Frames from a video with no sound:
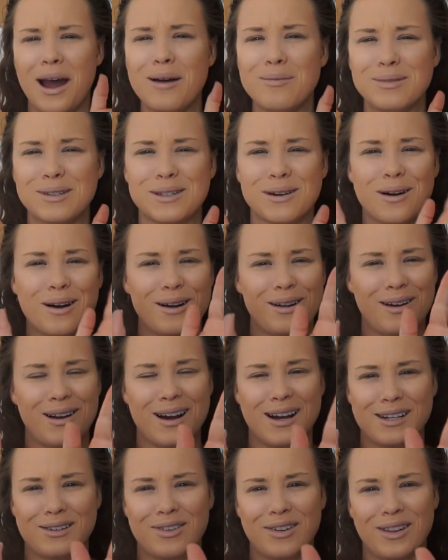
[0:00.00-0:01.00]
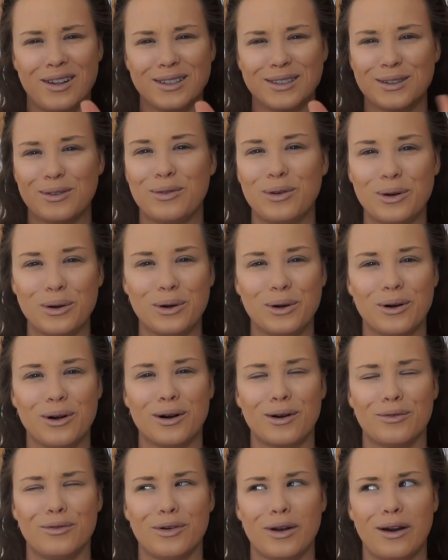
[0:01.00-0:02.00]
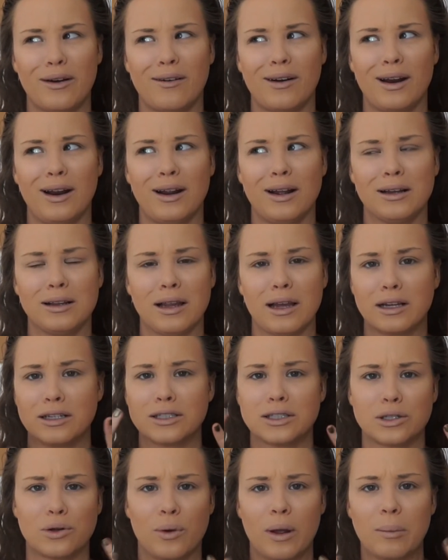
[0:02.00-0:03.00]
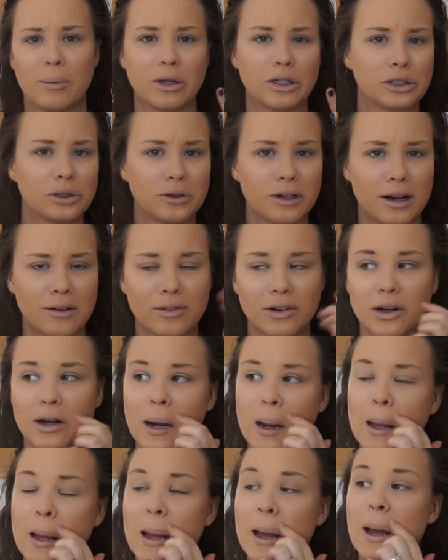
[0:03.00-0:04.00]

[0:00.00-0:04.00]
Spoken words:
I'm sorry, you guys, for those of you who are very like squeamish or whatever.